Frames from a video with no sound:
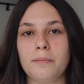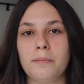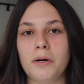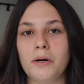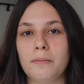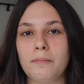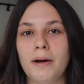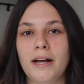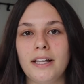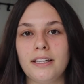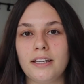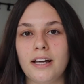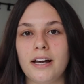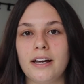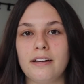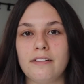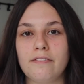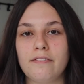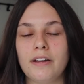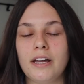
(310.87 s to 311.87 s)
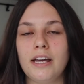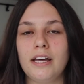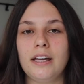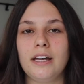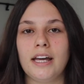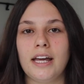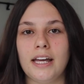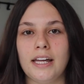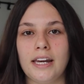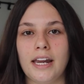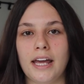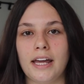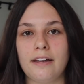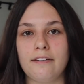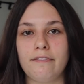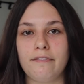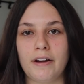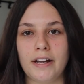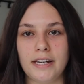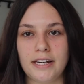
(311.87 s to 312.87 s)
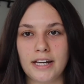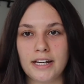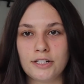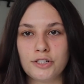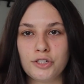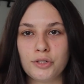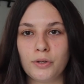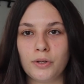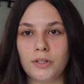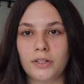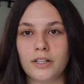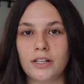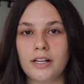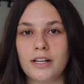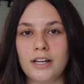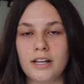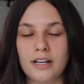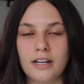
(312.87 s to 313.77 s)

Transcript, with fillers: put my life in a financial